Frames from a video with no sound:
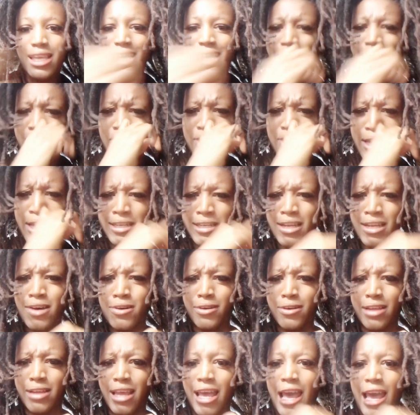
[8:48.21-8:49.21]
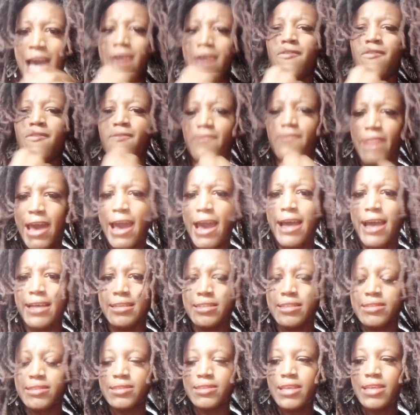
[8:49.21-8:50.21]
Even if they don't, how
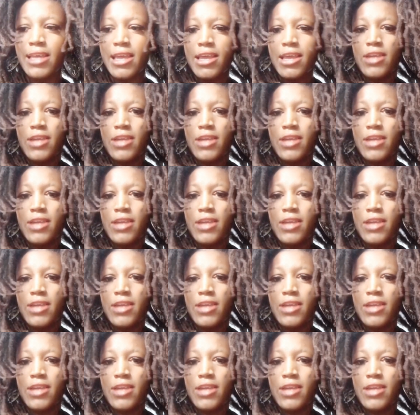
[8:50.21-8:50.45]
fast